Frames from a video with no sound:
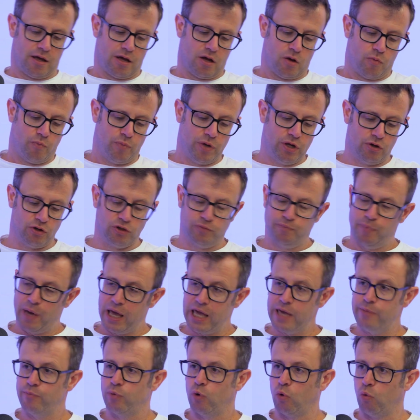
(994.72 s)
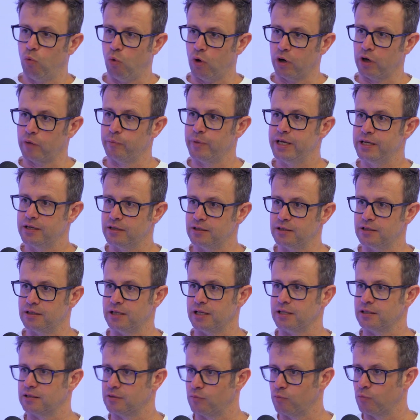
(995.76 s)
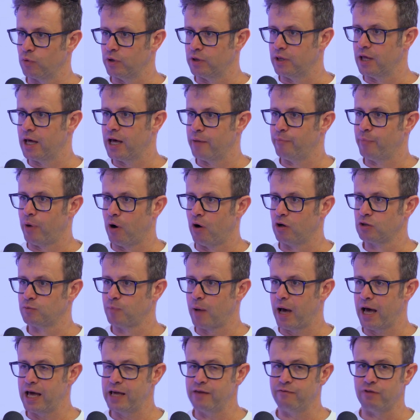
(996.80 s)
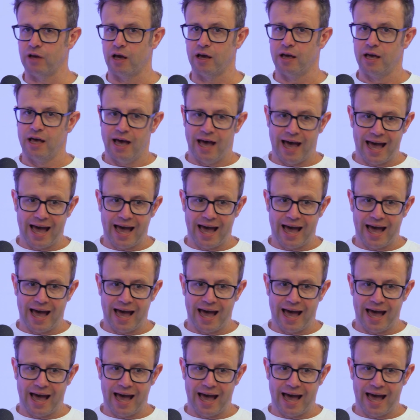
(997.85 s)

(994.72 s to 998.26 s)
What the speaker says: Because people want to be consistent with their past behaviour. Yes.